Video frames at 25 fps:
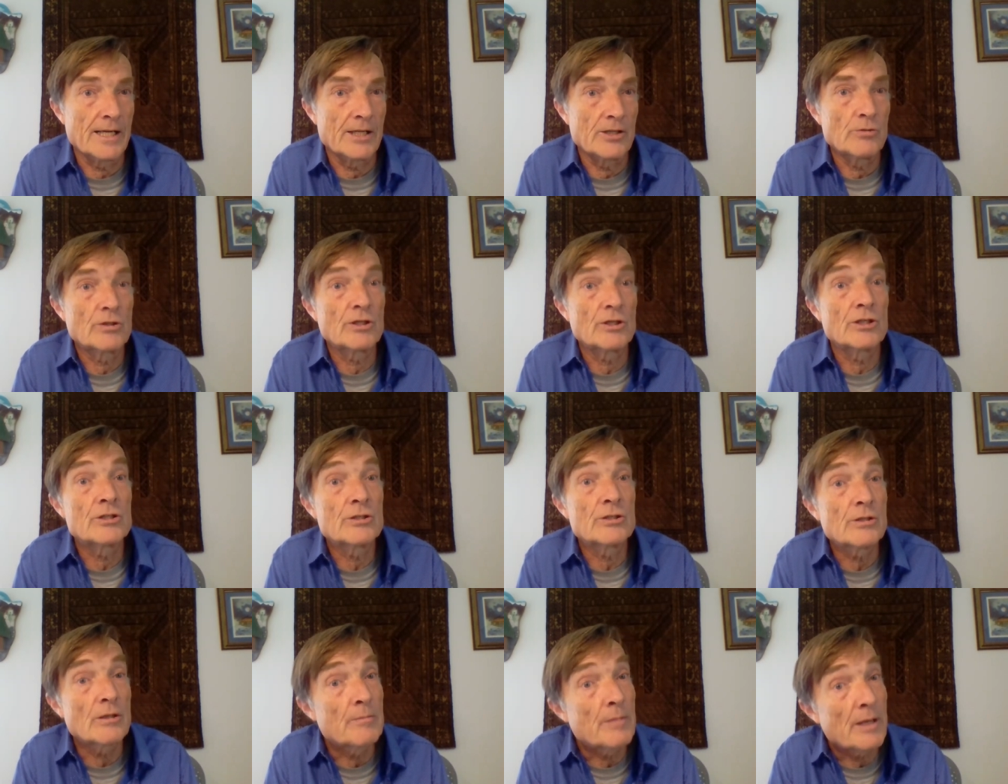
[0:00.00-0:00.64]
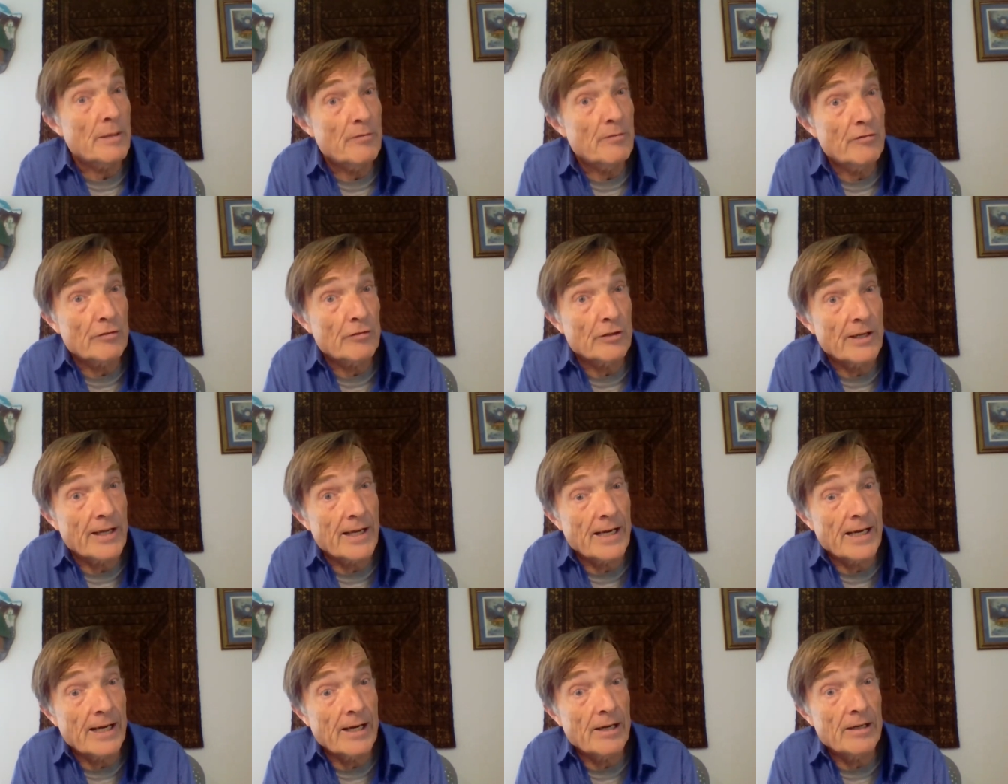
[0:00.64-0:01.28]
You could do it maybe for an
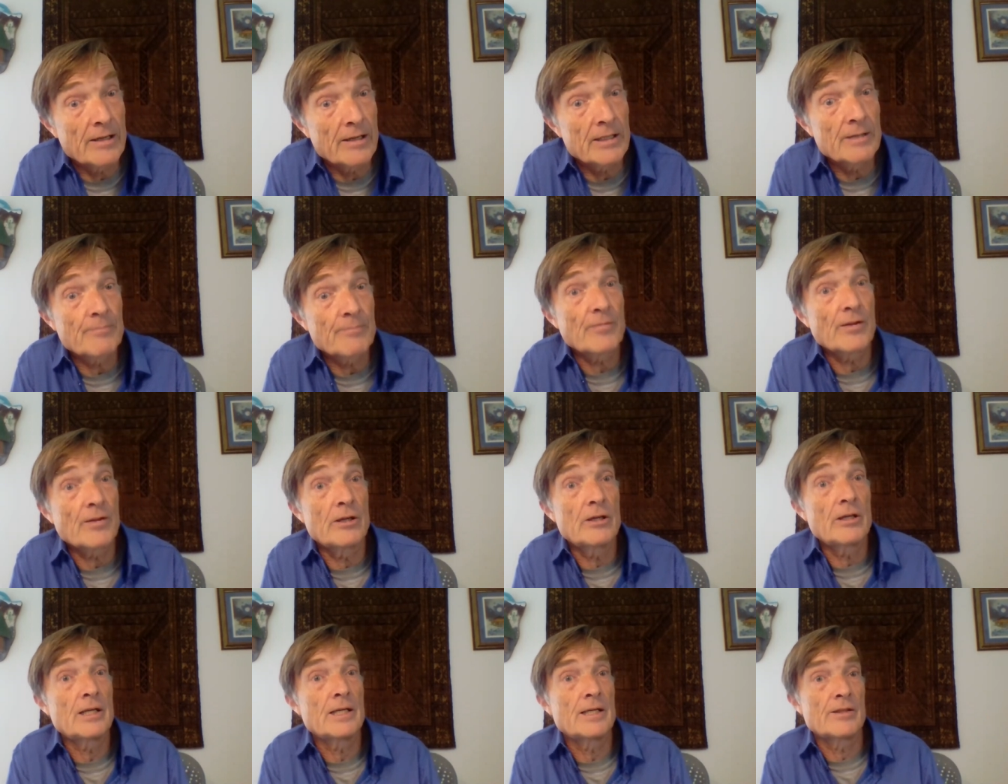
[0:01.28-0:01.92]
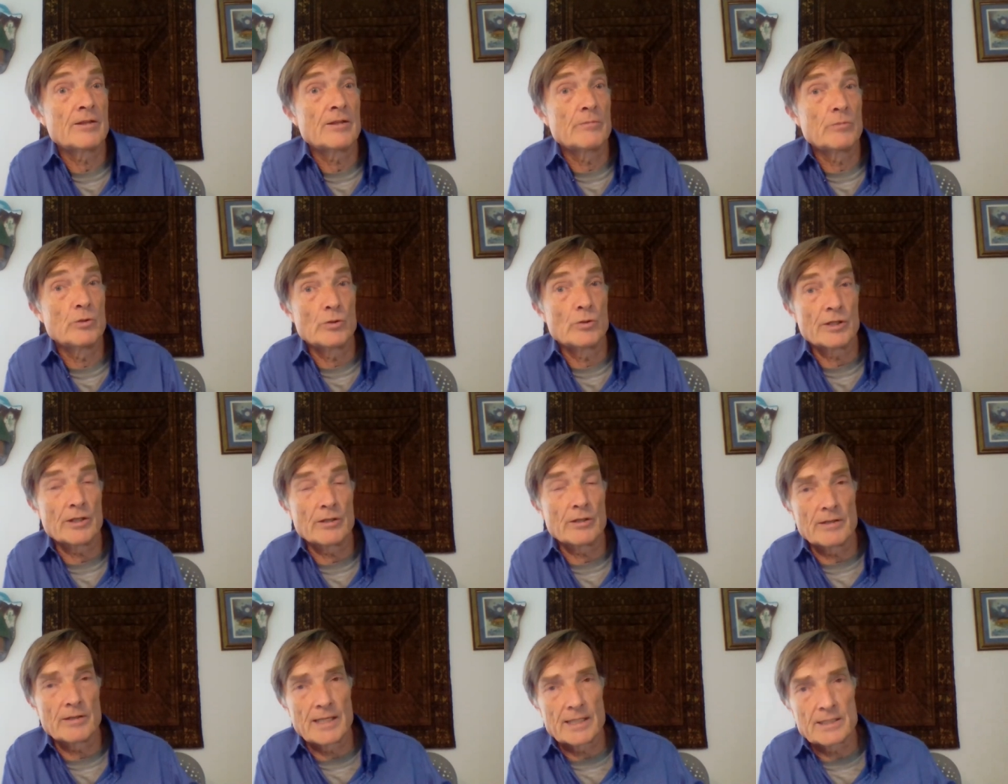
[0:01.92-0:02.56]
hour early in the
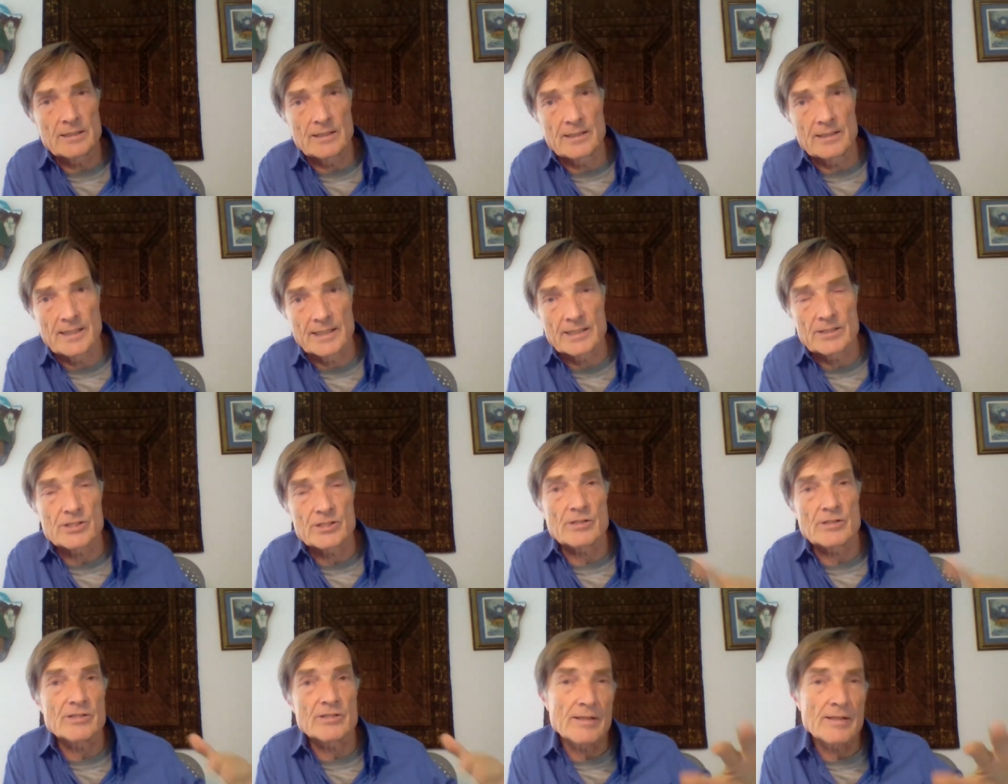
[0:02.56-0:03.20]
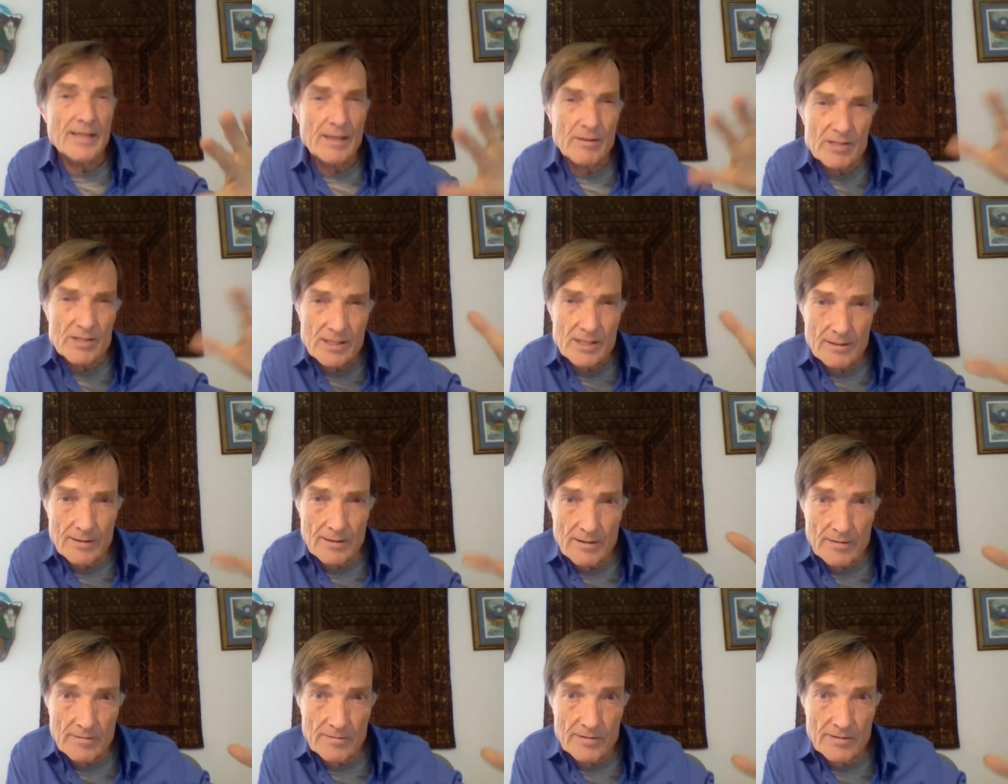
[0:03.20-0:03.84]
morning or late at night or so. So that was the,
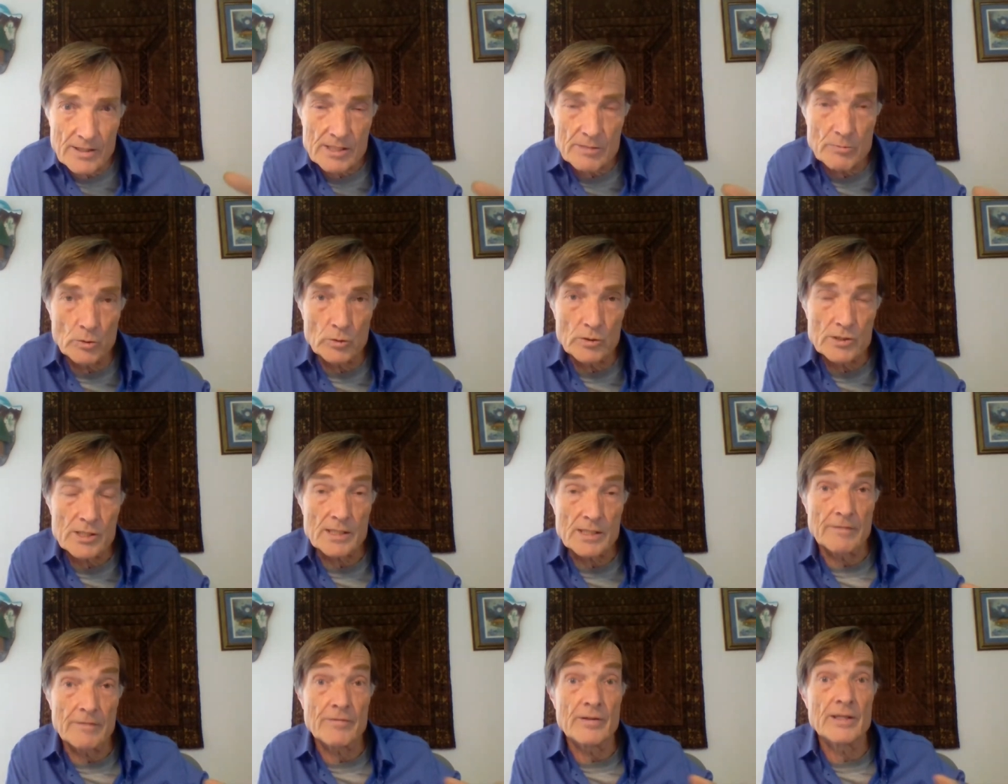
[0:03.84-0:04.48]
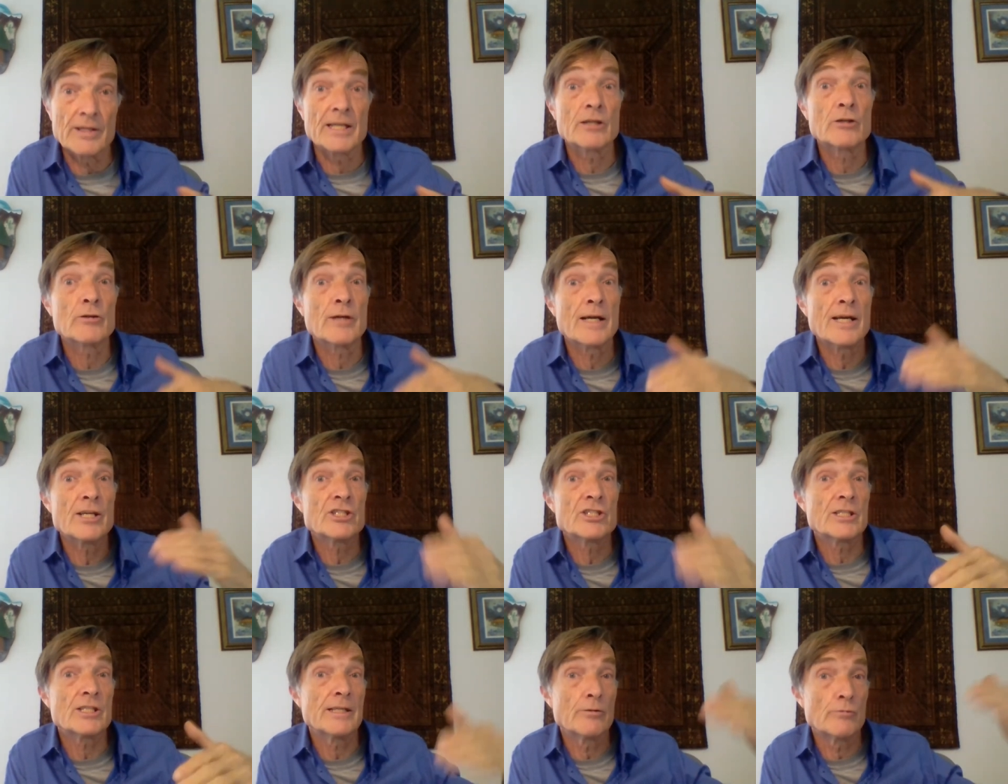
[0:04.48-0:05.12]
the small stuff, and it
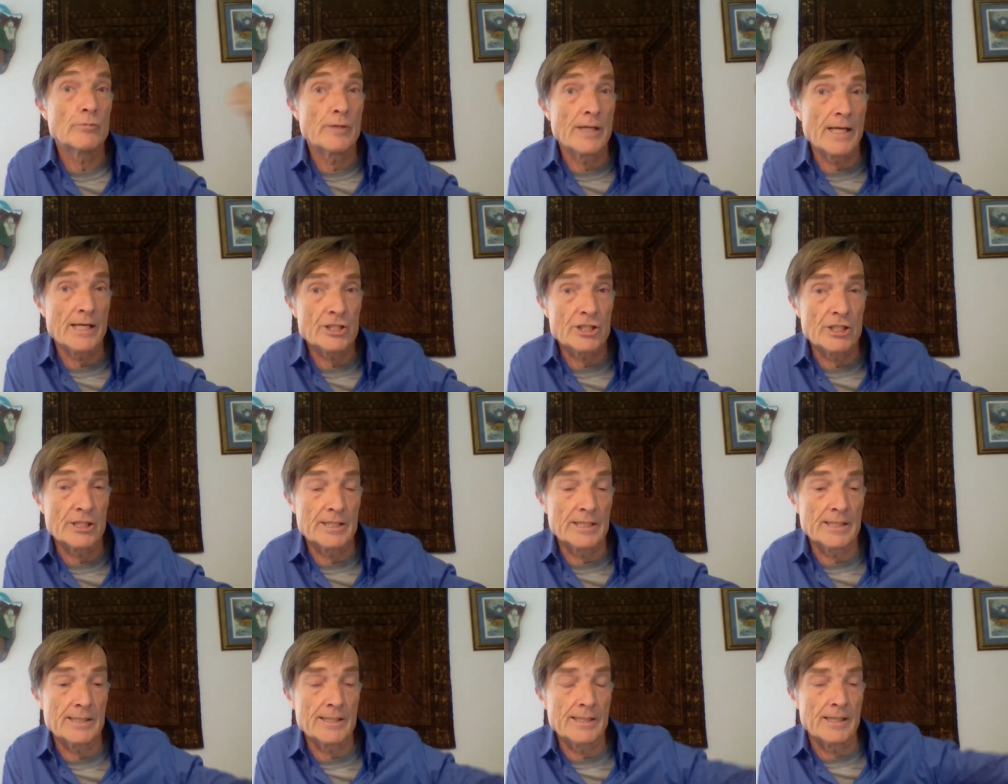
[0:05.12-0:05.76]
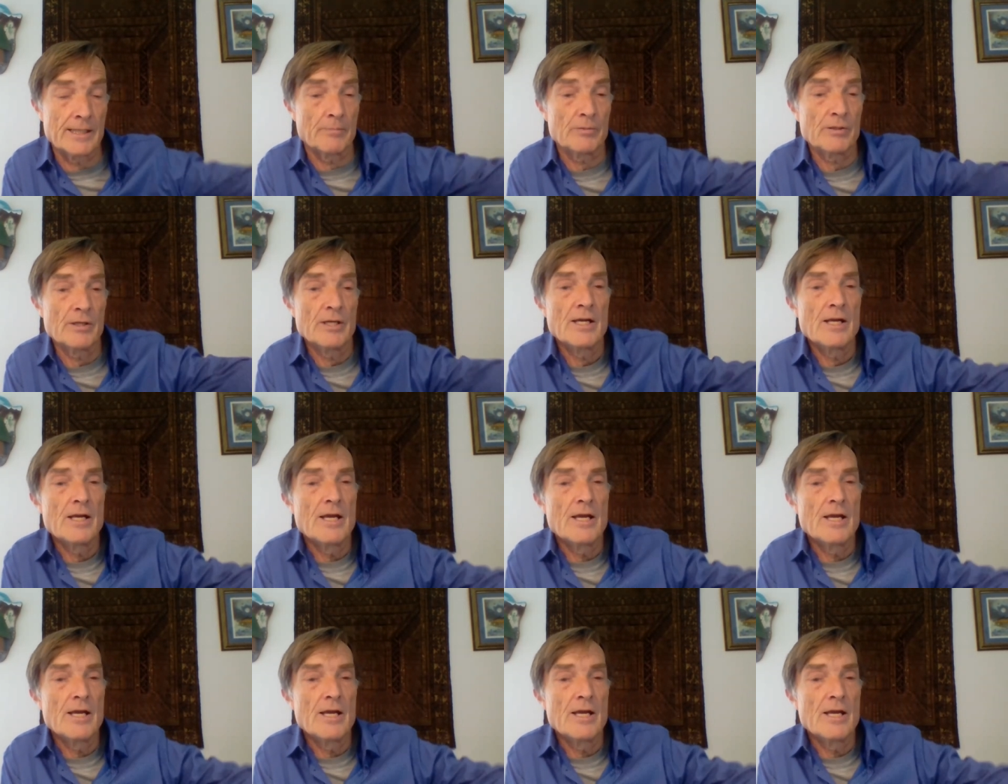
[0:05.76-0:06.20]
gradually ratcheted up.